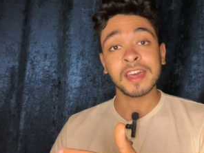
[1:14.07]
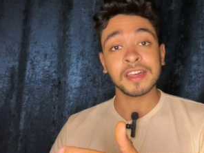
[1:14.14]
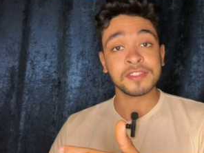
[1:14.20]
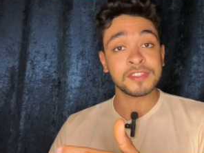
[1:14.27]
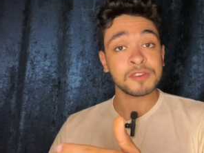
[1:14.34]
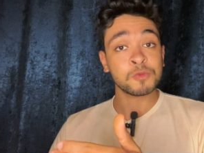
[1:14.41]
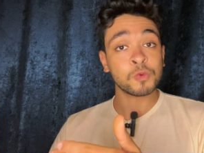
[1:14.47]

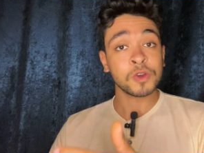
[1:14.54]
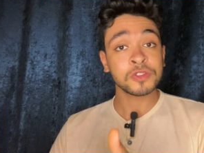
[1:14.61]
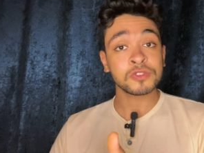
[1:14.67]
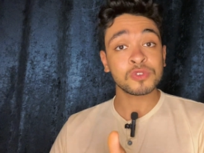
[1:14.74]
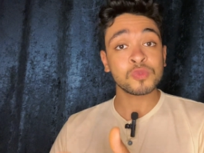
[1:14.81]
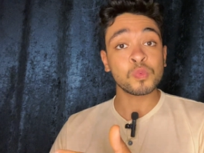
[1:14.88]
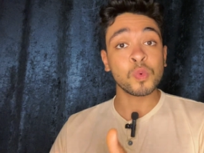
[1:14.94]
And then
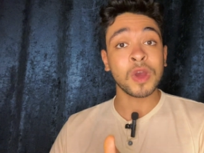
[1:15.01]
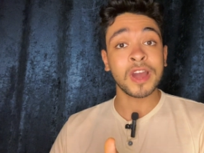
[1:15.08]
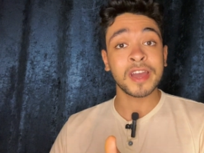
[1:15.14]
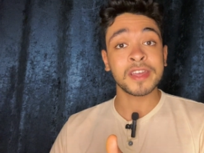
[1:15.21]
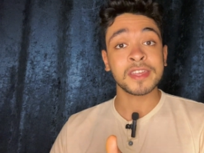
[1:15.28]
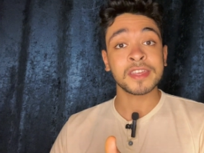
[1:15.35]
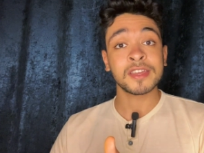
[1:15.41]
wonder
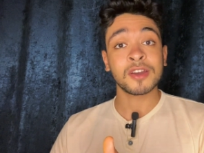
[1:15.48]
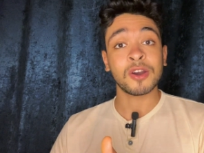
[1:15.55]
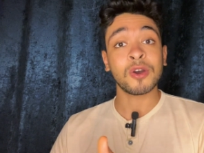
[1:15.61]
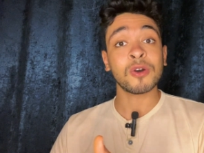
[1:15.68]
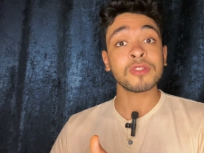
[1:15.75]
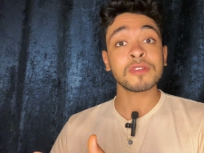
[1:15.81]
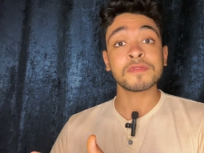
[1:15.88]
why
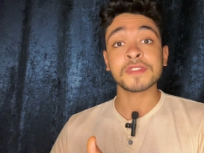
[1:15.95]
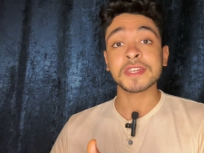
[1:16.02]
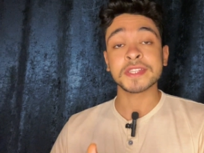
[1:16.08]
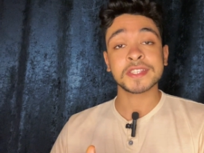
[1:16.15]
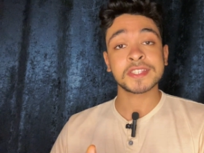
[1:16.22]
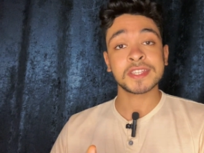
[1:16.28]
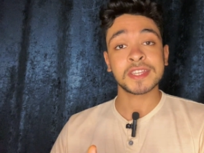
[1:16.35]
all of
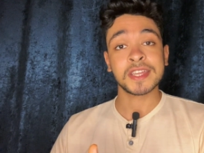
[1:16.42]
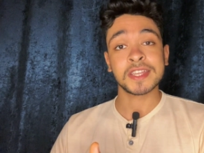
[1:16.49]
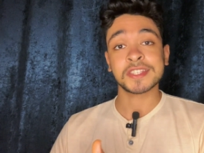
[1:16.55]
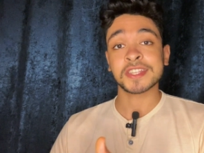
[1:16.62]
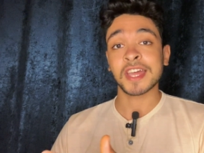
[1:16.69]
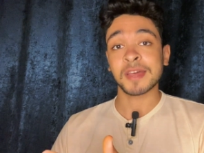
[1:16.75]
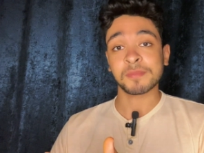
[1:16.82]
this
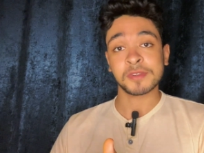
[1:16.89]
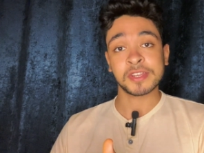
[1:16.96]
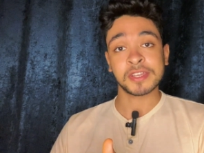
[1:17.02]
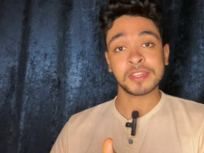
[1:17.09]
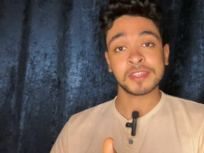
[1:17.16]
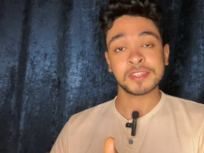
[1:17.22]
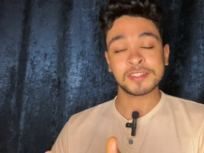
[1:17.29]
is
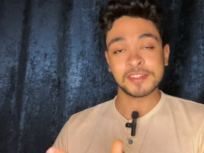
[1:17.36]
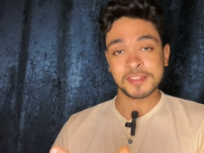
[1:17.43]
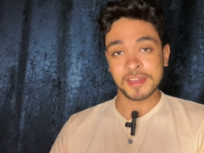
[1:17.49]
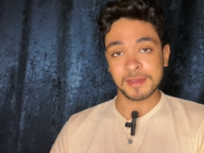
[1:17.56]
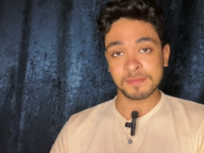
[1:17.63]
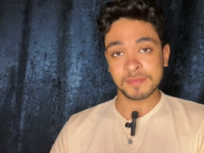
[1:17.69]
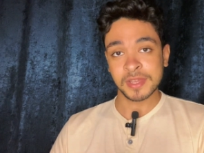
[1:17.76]
happening to
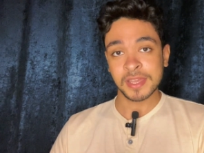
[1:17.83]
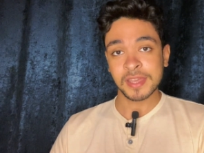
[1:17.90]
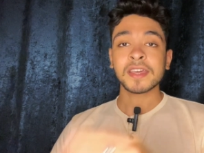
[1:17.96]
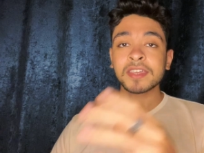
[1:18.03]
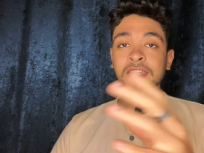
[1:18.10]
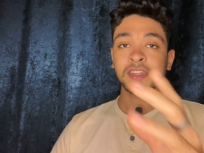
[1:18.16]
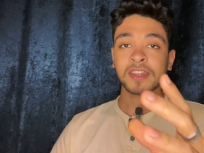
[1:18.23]
them.
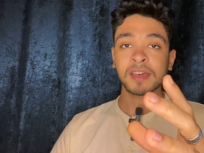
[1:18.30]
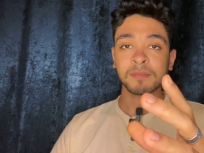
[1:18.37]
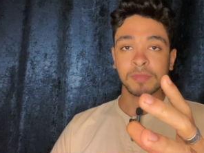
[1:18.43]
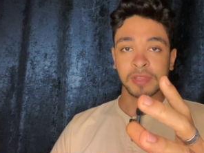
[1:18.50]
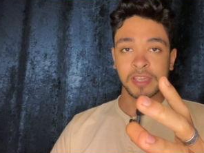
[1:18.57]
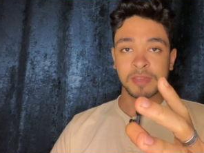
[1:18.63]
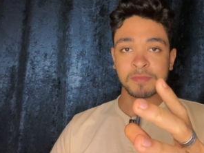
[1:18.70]
And I
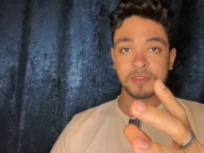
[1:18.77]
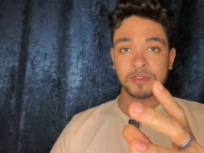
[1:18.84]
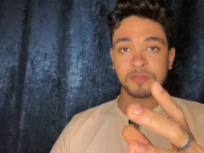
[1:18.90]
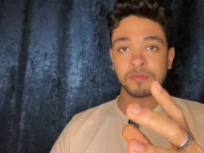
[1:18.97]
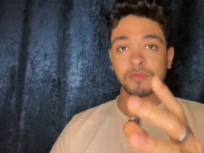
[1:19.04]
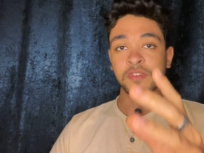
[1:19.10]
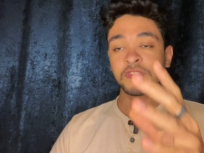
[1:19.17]
cannot blame
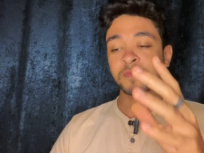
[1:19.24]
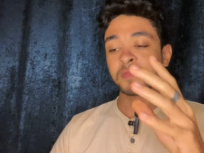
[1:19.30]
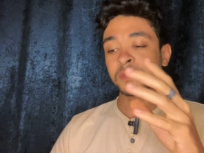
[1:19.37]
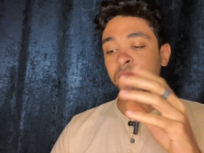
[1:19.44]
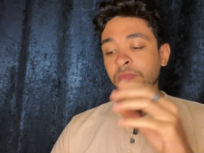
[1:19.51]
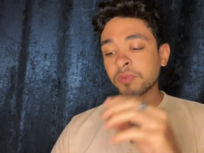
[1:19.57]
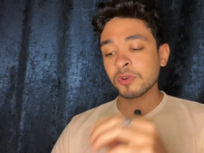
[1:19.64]
you. We've
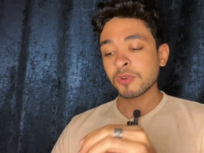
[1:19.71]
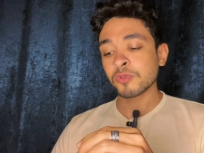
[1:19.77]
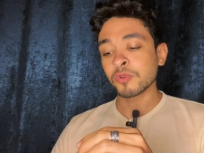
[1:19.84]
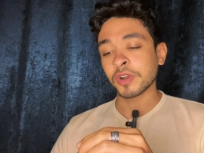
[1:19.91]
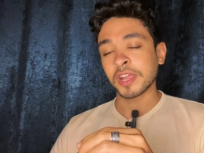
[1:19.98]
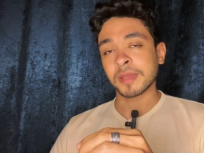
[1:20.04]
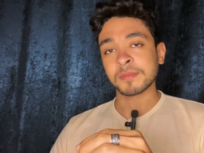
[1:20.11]
been
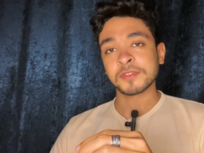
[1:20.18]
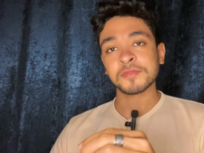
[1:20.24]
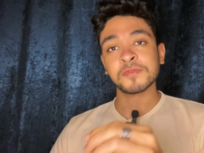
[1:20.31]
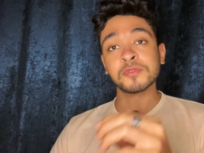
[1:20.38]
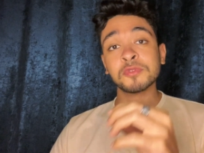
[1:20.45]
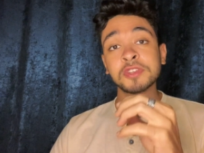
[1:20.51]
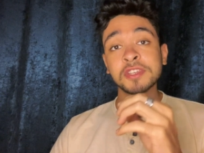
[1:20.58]
programmed
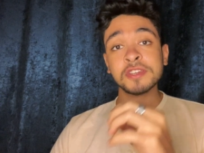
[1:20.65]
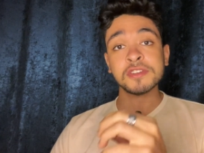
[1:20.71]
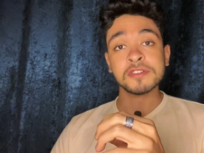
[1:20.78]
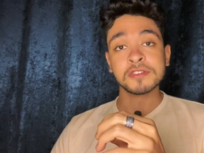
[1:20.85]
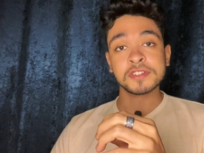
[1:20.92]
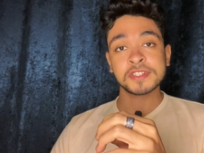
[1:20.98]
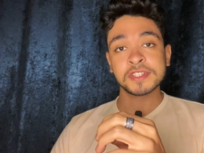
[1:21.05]
for
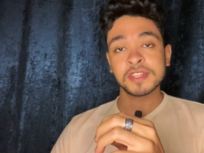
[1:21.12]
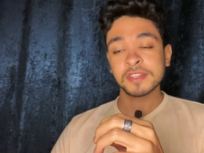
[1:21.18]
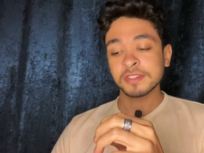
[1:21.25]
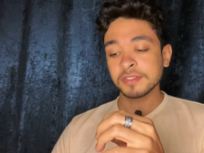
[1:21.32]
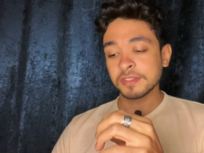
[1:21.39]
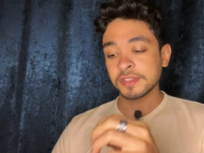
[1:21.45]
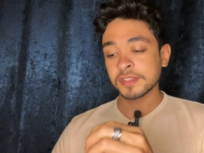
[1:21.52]
years
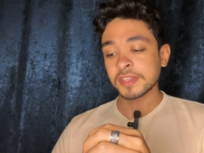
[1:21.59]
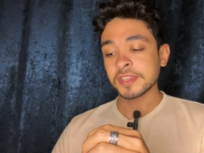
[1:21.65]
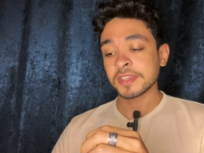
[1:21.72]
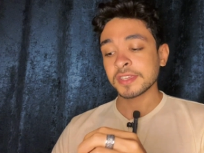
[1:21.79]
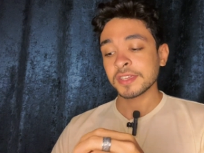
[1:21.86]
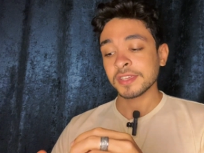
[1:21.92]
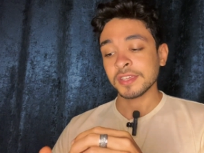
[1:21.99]
to
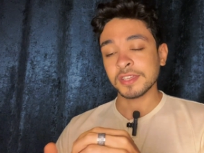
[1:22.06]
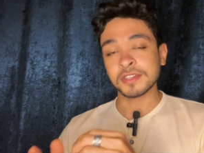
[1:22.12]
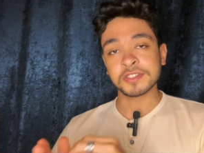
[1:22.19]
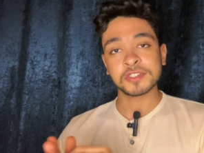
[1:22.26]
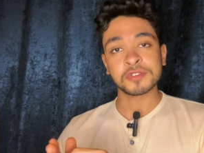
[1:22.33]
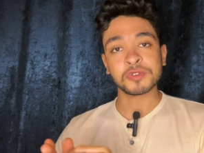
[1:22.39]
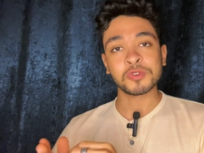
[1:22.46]
think
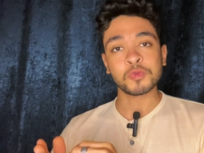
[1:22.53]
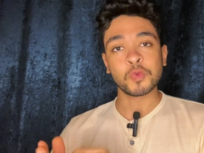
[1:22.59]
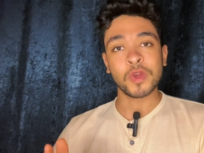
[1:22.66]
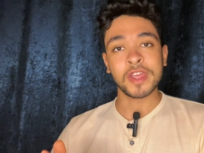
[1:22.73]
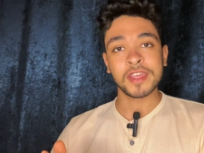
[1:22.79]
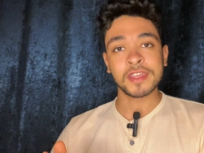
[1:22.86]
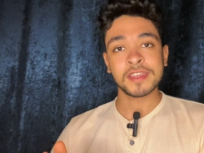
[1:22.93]
in a
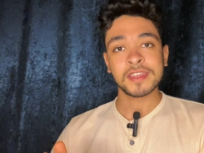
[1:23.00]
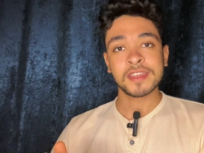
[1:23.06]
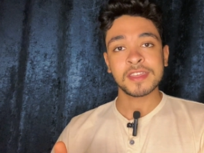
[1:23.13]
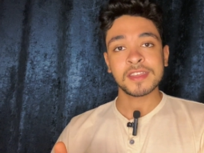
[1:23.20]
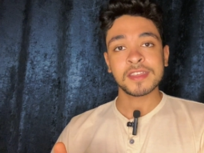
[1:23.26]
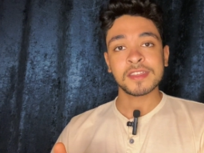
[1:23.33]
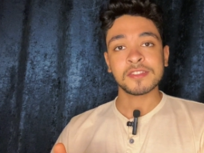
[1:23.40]
certain way,
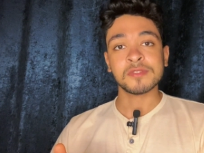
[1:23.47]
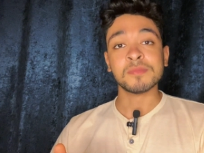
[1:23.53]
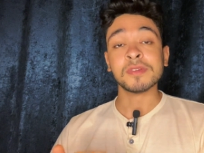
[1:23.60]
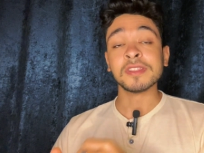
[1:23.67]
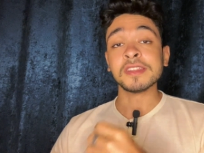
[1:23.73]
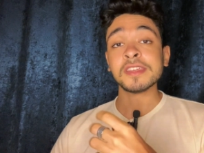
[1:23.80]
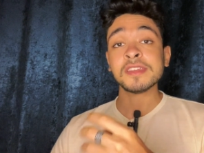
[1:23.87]

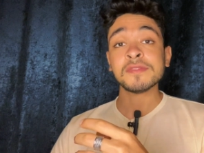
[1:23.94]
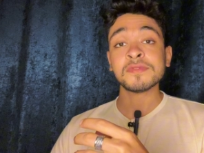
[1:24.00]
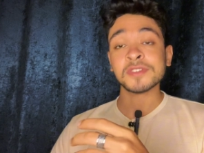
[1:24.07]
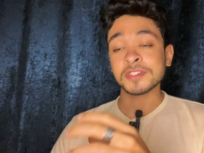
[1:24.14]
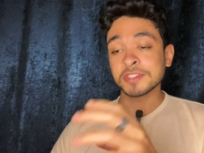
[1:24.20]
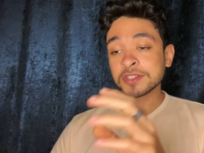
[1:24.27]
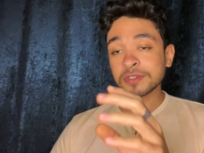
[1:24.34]
to
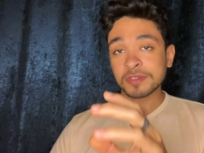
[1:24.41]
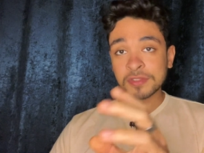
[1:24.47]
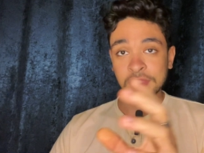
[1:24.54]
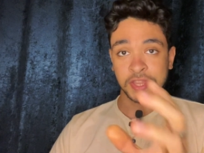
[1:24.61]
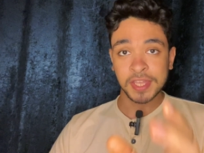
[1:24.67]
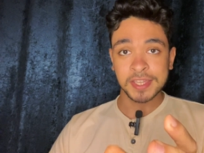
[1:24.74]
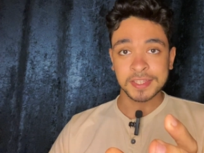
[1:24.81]
believe in
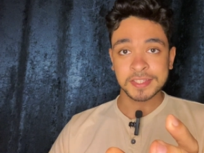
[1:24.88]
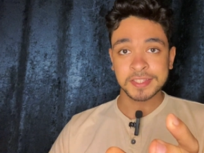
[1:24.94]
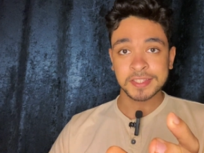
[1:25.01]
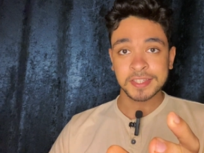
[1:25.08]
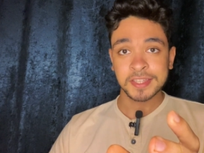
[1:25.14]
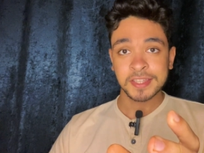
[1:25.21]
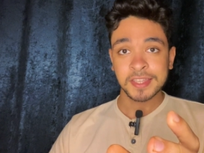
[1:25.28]
certain
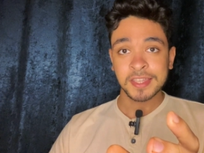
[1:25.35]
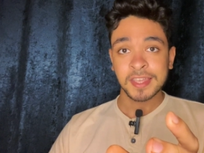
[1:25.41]
things.